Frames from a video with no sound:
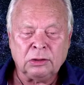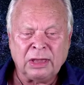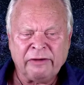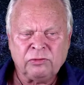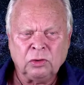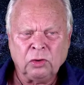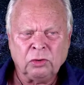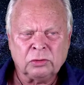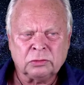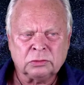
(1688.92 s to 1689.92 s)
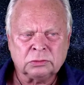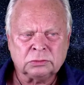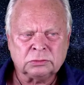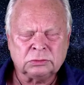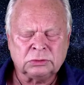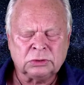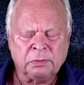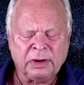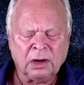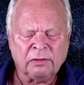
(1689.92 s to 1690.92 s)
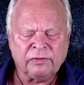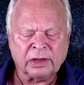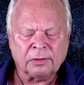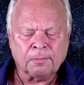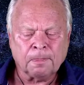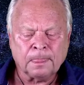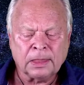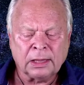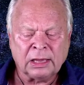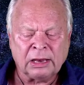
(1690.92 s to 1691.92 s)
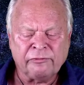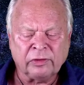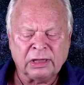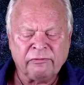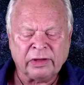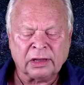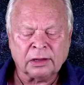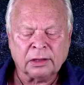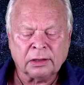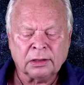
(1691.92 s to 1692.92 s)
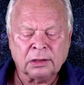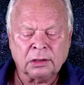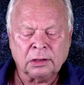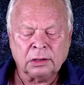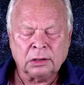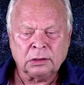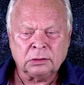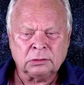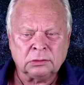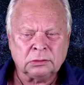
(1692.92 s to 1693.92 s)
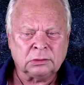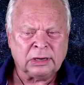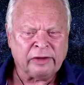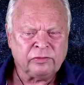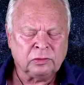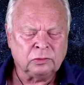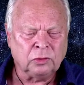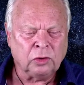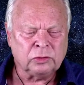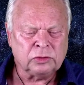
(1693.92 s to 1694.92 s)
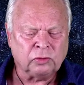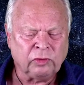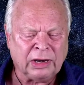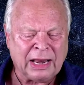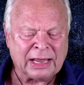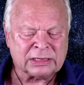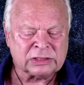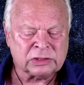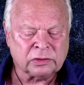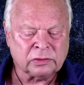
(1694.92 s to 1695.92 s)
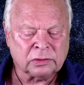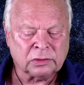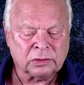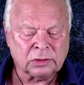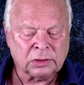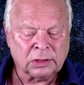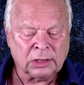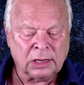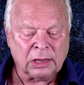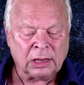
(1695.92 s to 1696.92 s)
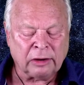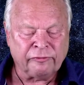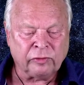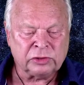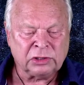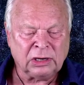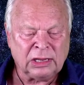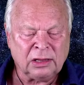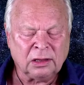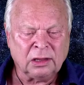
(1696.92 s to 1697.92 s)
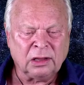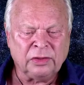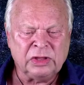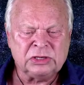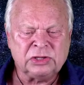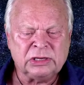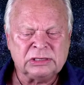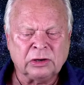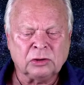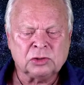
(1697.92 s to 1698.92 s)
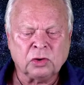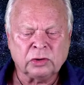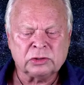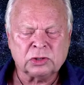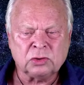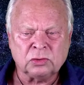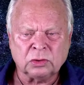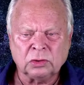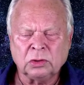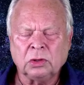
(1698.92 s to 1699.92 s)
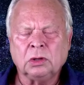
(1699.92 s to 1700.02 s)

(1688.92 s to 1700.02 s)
You have to learn to be loving and forgiving. You have to learn to relax. Unfortunately, these things are not taught in school.